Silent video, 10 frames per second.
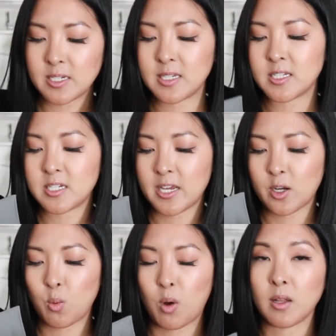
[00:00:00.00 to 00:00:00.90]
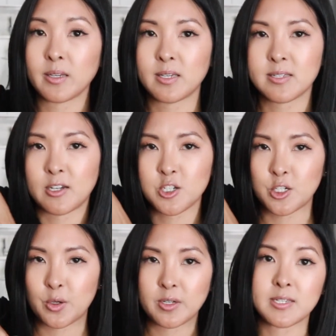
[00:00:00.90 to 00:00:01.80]
need to take a wallet because I'll
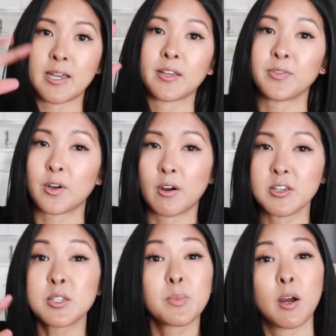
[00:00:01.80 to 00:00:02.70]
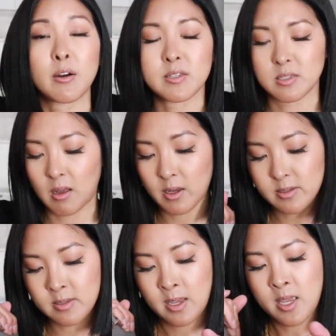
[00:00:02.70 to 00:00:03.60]
show you in a second there are some card
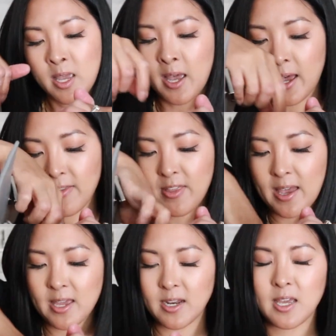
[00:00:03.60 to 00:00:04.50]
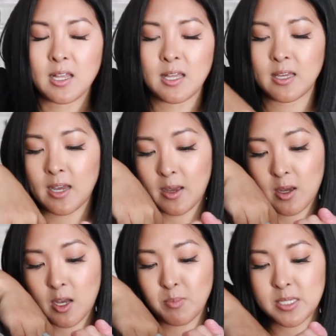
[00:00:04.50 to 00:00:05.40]
slots. And then
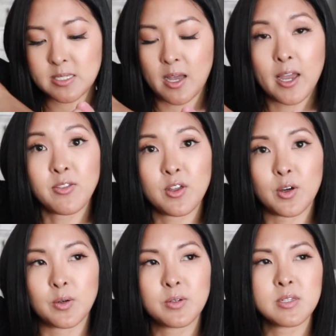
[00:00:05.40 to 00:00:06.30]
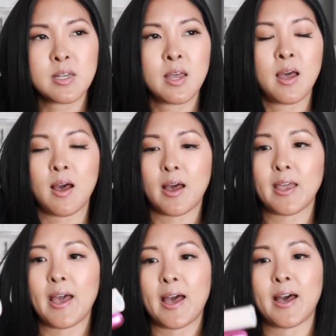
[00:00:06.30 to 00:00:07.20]
beside those, I
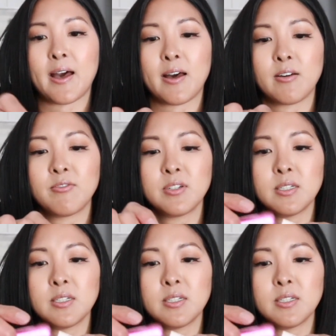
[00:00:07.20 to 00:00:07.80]
have